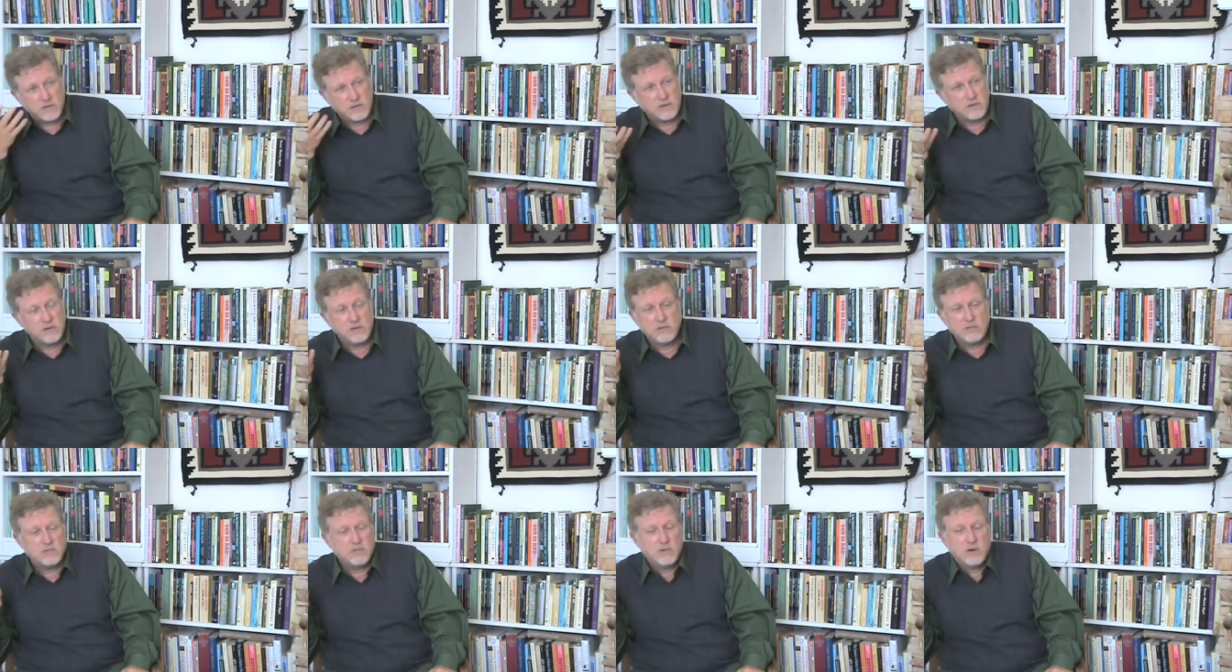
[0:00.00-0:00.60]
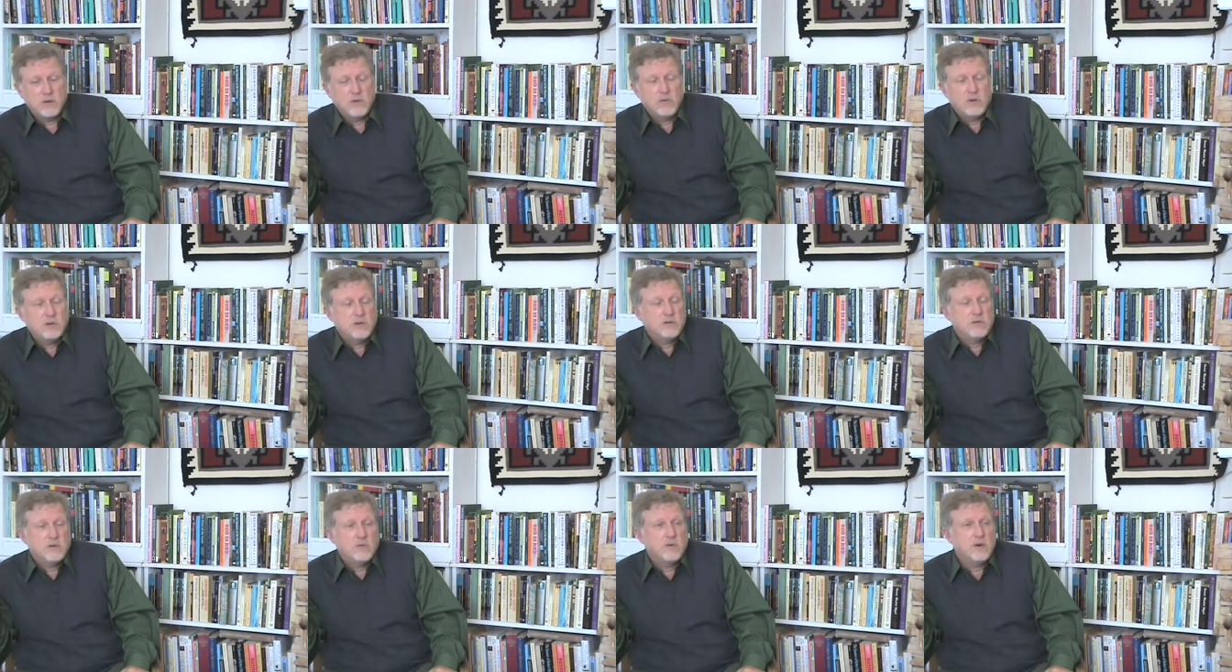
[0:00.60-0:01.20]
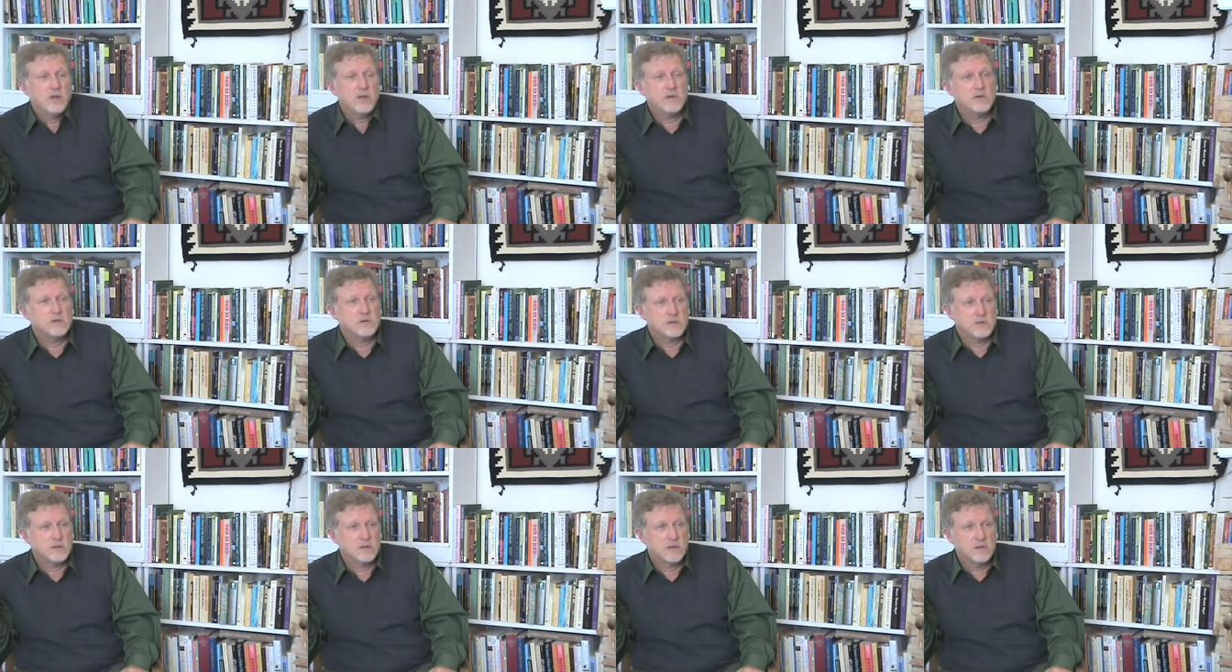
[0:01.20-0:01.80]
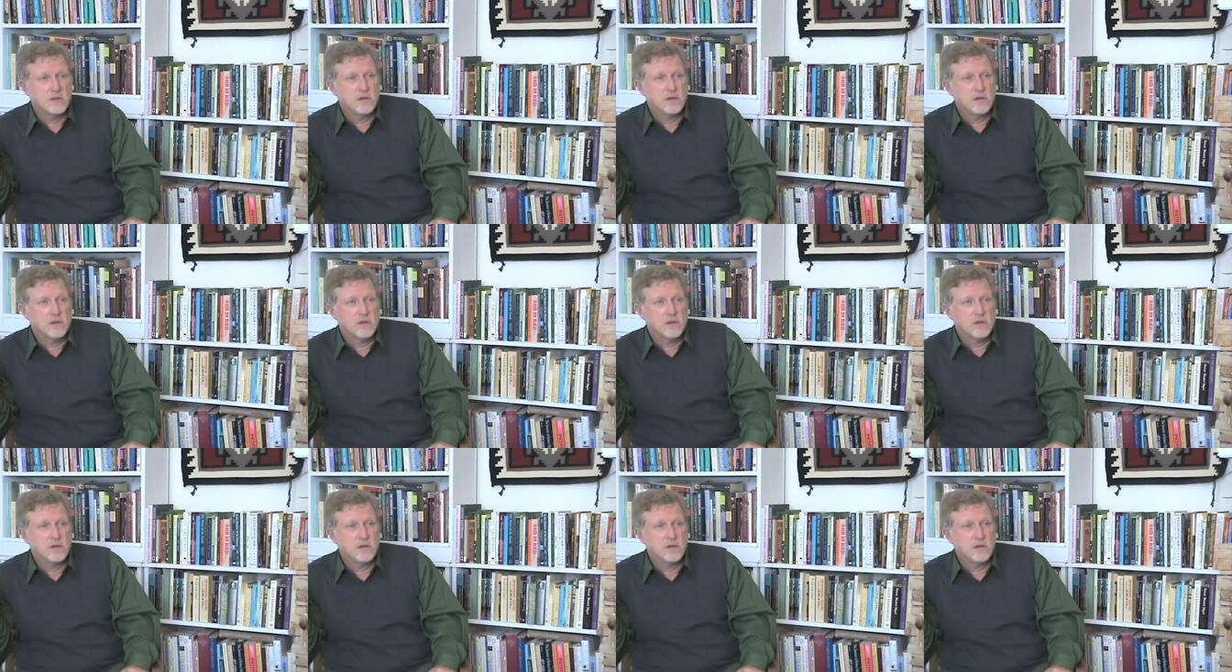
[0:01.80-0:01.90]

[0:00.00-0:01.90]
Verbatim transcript: And you, what do you want to do? You want to use.